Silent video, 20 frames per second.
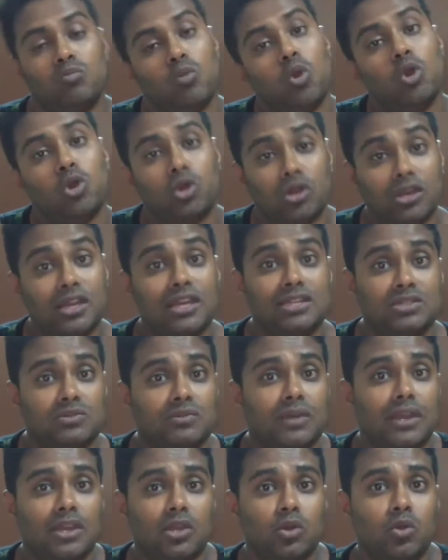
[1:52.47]
more or
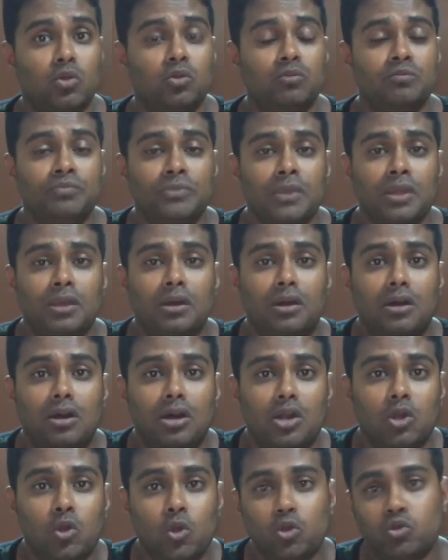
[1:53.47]
less, when you
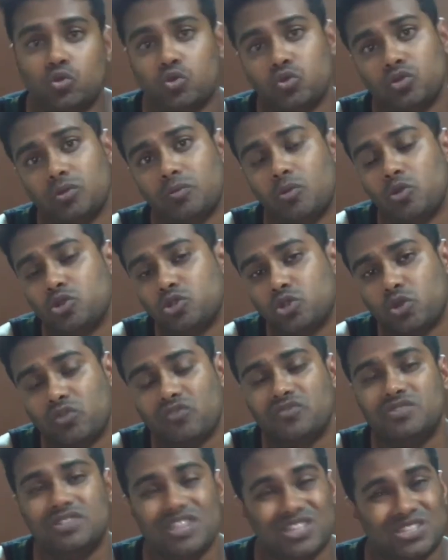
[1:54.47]
go through the motion
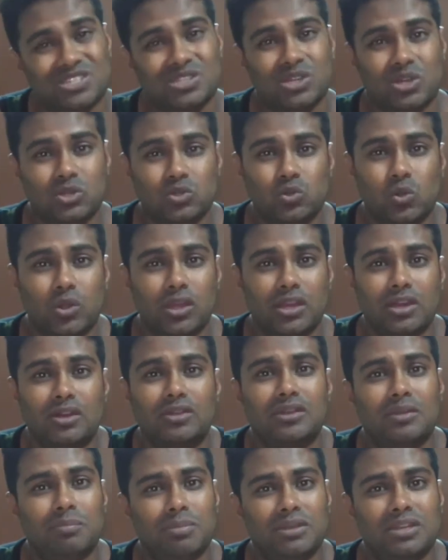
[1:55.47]
of just doing
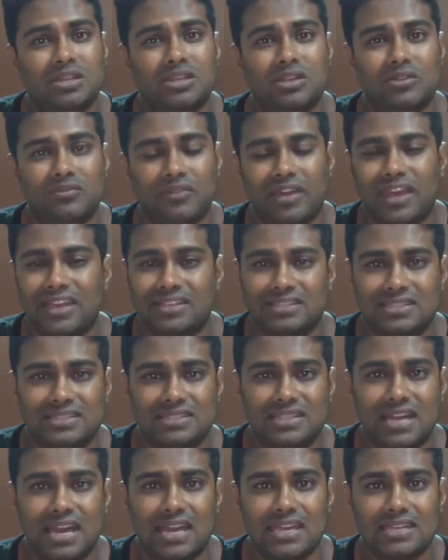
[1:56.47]
a repetitive
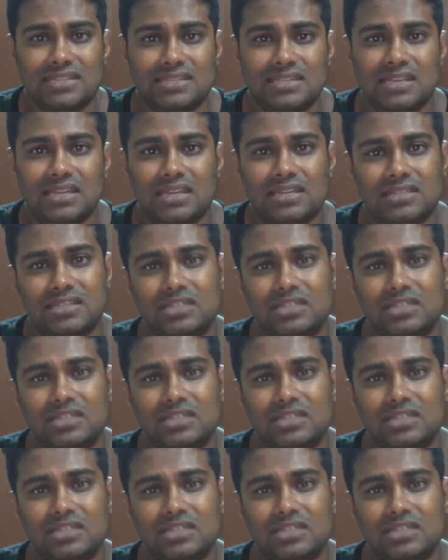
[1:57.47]
exercise,